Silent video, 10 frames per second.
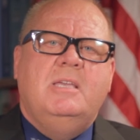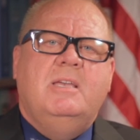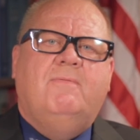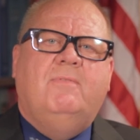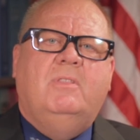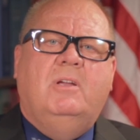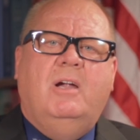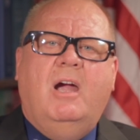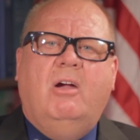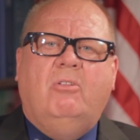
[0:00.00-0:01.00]
if
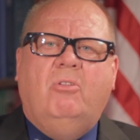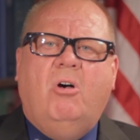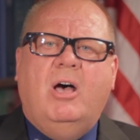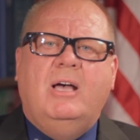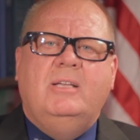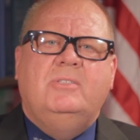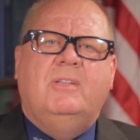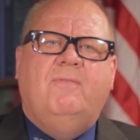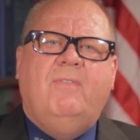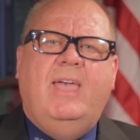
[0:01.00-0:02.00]
there are laws
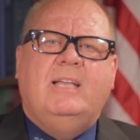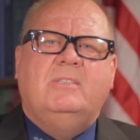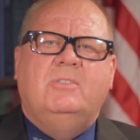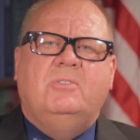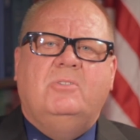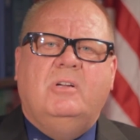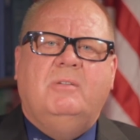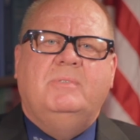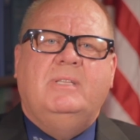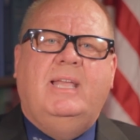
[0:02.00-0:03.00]
and facts and
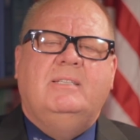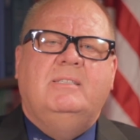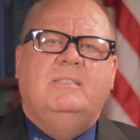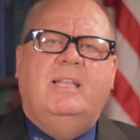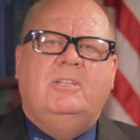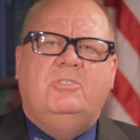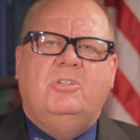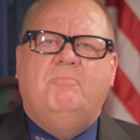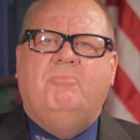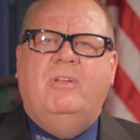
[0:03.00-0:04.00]
circumstances that should